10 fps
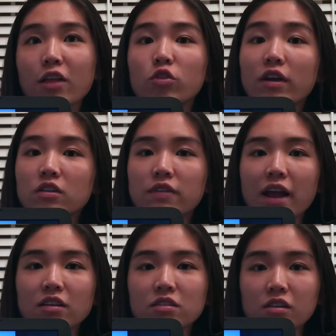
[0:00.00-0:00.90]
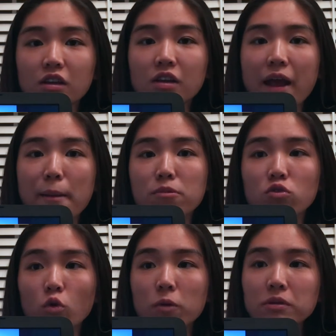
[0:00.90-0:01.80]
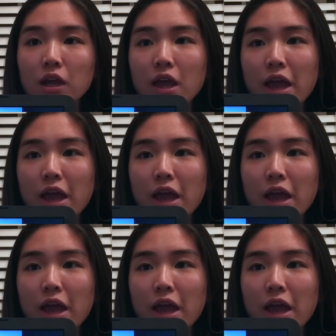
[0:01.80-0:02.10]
anthrax vaccine adsorbed,